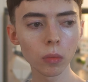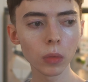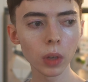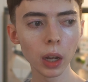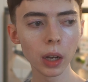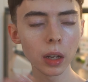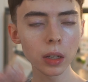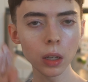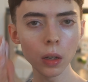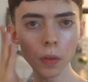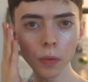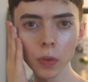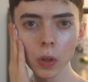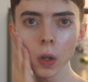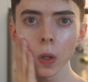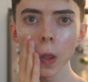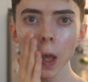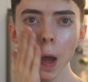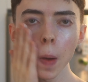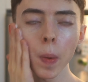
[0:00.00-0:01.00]
it doesn't
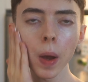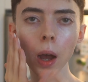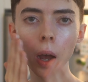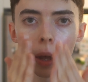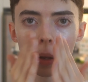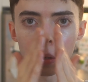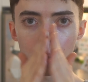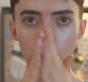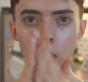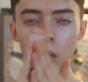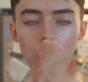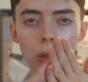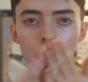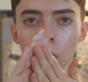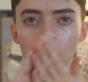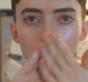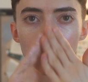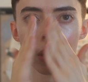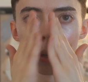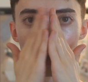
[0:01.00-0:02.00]
feel that bad.
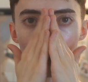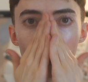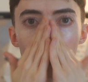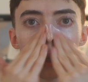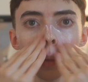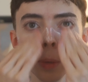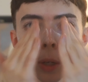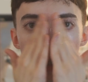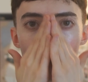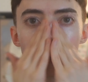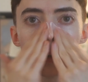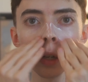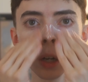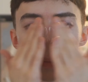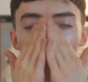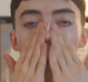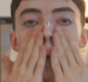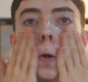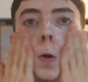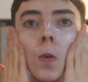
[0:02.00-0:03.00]
So let me just put it on
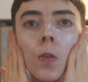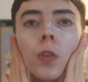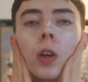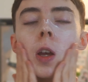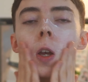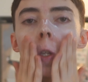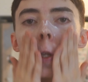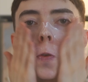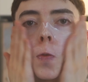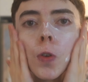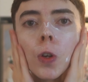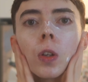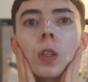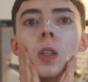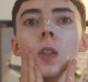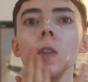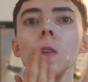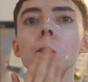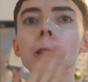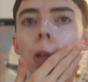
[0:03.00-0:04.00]
my whole face. It feels
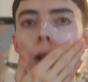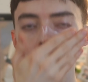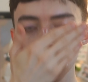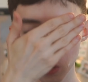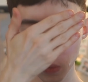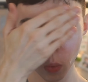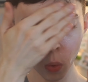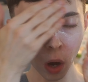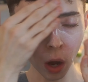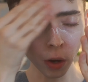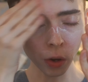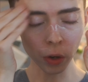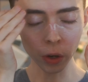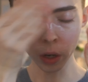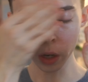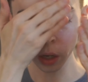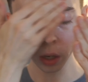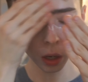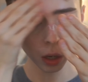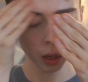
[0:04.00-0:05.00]
still a little
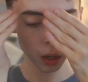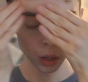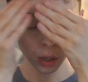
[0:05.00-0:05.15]
watery.